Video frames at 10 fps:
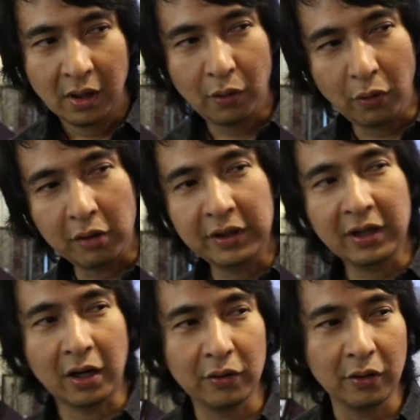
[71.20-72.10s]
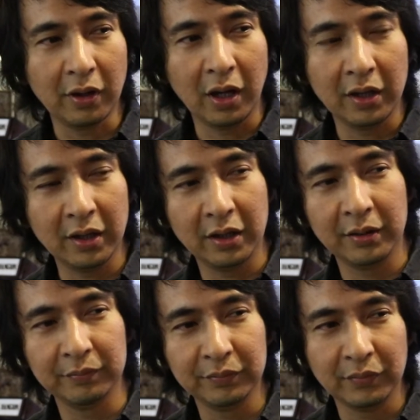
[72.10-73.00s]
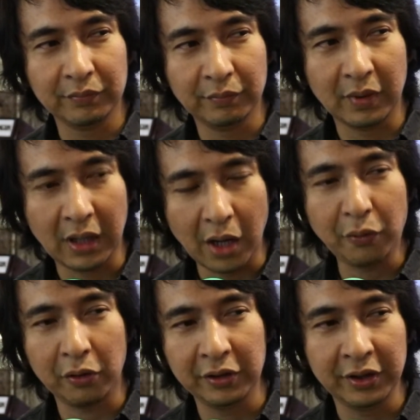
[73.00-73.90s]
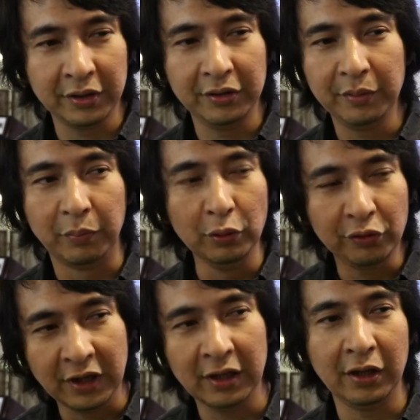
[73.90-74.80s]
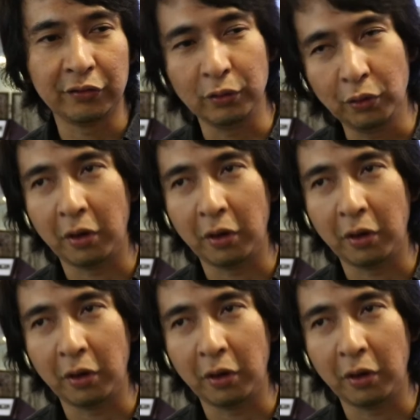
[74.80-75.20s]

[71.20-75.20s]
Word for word: Rodney, Harrod, the blues lily, slow